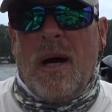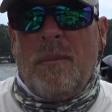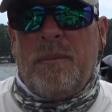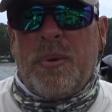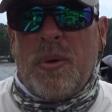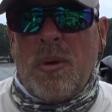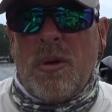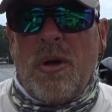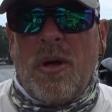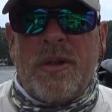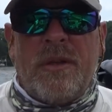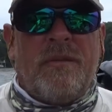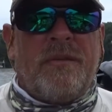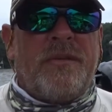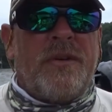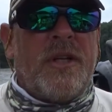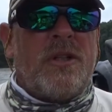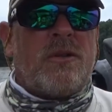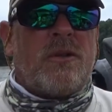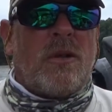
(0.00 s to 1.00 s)
pull on the
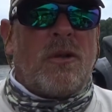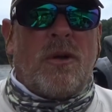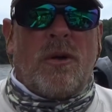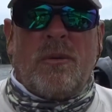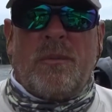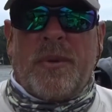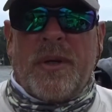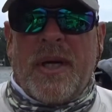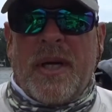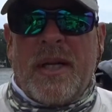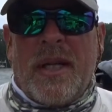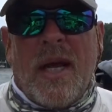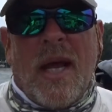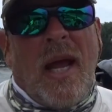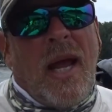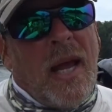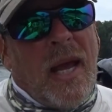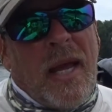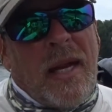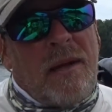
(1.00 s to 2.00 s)
fish a little bit.
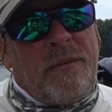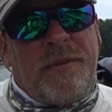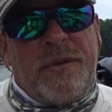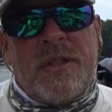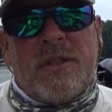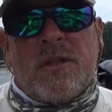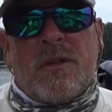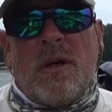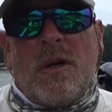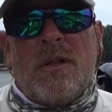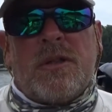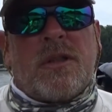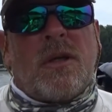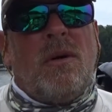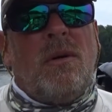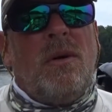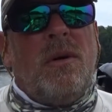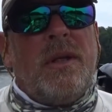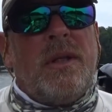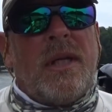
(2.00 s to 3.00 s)
And if he starts
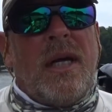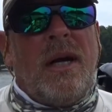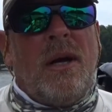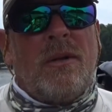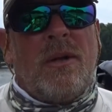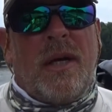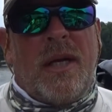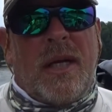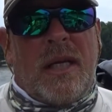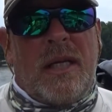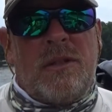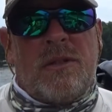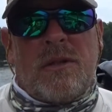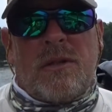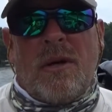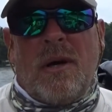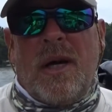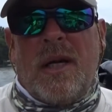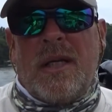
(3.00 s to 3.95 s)
going down like he's trying